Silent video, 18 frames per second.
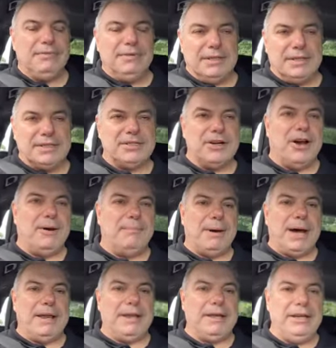the start
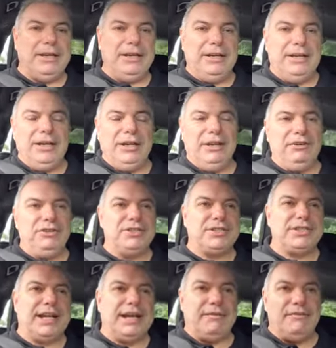button you
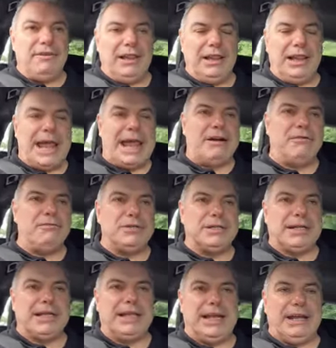just get a loud
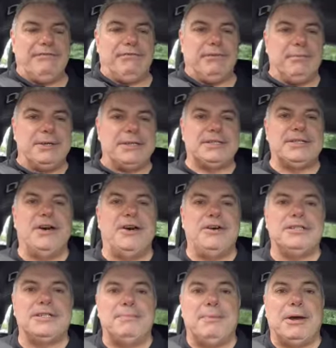click from the
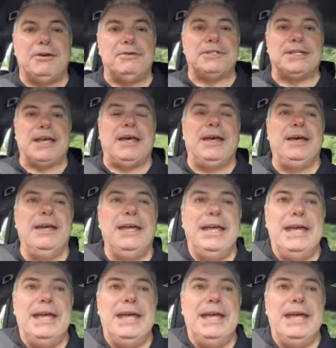starter motor,